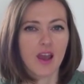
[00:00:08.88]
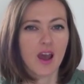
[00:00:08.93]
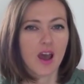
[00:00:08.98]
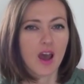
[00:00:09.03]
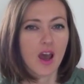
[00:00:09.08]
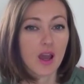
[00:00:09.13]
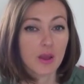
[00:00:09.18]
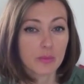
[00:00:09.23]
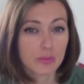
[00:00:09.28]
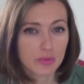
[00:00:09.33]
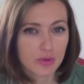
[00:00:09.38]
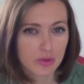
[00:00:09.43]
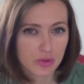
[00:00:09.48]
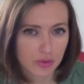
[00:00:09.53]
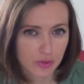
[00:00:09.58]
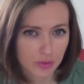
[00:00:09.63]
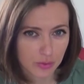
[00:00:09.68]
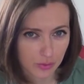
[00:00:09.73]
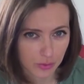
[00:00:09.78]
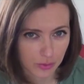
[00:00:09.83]
I'm
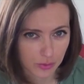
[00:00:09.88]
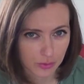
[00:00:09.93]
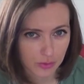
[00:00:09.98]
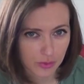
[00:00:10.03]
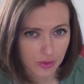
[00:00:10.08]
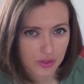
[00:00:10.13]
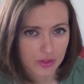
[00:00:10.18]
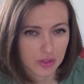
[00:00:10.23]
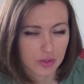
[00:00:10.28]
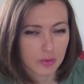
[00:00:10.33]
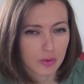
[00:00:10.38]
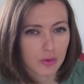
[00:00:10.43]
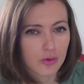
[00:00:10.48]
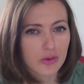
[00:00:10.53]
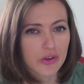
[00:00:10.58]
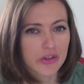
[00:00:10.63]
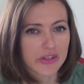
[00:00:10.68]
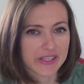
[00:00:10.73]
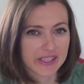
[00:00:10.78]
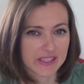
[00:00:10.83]
sure you
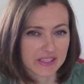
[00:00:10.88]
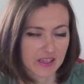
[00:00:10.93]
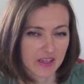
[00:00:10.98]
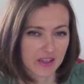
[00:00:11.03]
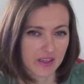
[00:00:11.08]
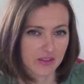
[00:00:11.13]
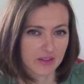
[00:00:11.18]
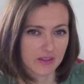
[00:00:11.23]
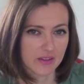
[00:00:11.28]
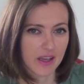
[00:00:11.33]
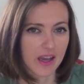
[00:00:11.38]
already know